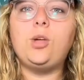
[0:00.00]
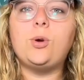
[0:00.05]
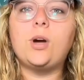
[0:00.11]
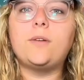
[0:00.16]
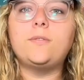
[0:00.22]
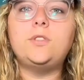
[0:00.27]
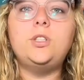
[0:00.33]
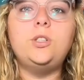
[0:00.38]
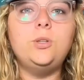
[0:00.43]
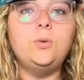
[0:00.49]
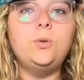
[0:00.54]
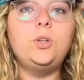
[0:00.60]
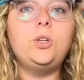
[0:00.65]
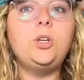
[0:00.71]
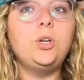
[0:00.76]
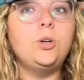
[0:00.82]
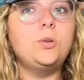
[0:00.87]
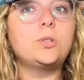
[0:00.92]
you have two
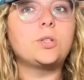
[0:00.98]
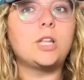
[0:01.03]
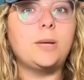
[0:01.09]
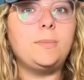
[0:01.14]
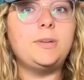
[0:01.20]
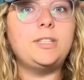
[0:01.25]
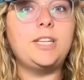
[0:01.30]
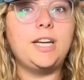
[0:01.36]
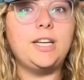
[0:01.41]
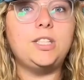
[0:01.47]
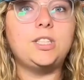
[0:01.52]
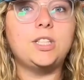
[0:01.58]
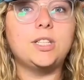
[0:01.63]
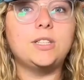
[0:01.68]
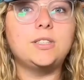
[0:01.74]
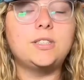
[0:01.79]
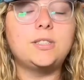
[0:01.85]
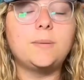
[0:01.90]
huge
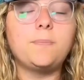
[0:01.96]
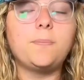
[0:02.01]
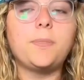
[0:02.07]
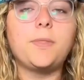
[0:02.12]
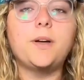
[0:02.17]
limitations.